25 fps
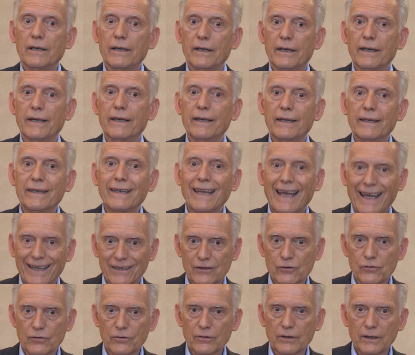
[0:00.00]
a
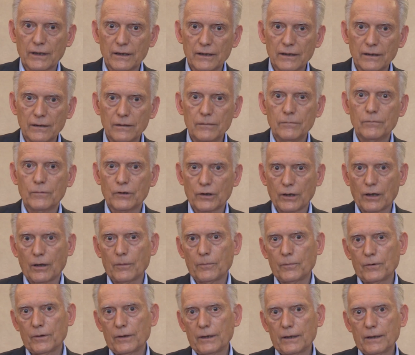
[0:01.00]
natural
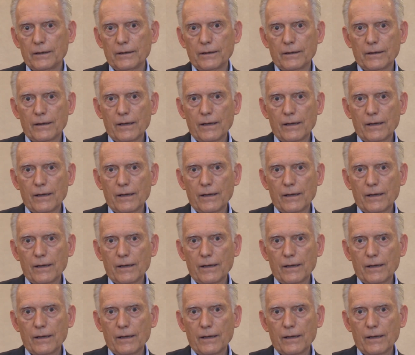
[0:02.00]
monopoly.